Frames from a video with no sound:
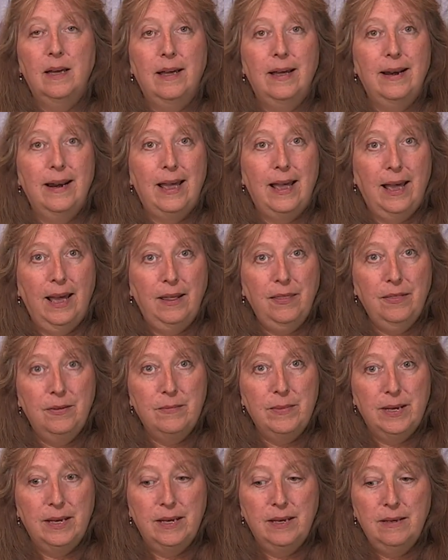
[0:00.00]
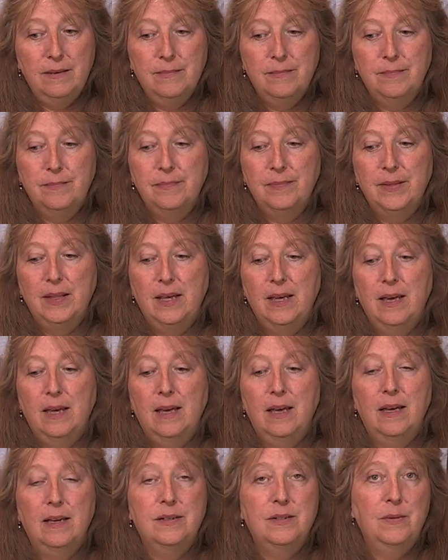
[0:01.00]
an athame,
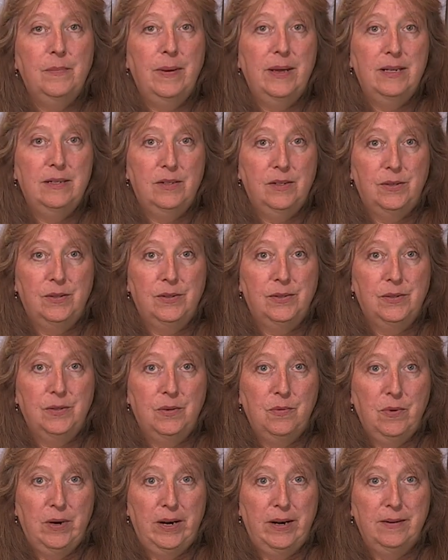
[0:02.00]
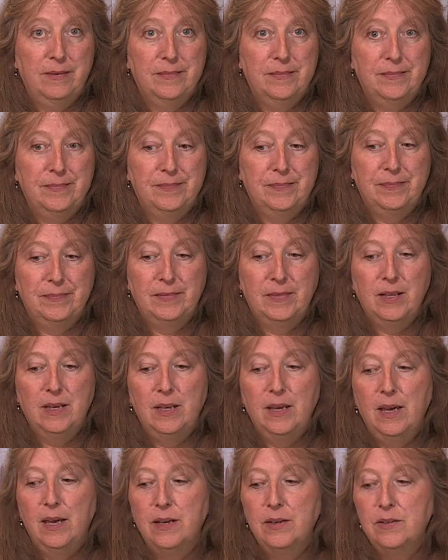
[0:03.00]
and a pentacle to wear.
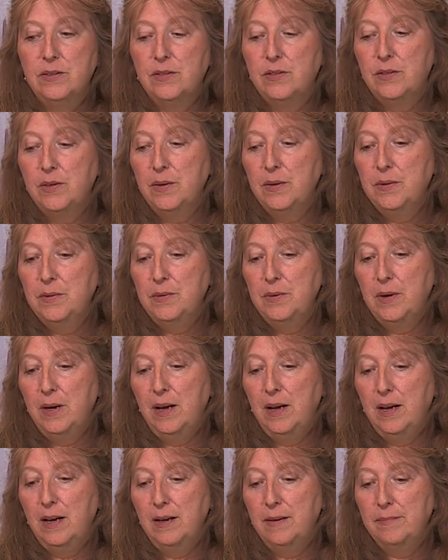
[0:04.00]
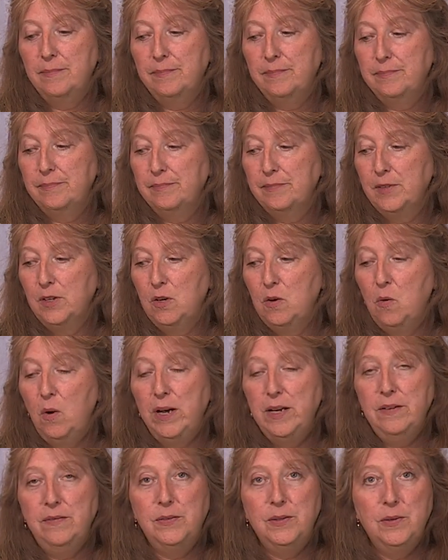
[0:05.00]
So
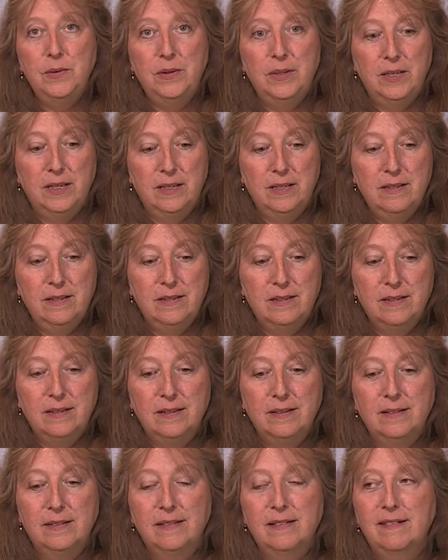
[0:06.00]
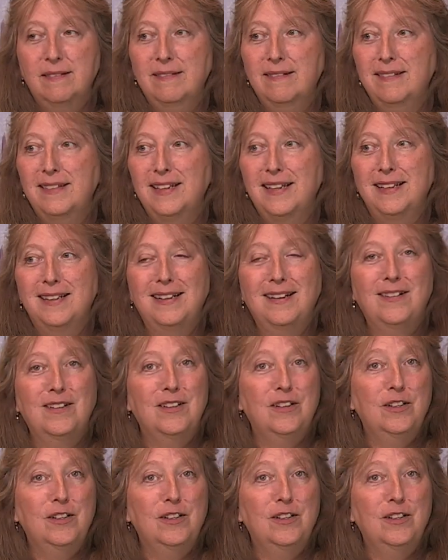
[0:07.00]
quite a few things that are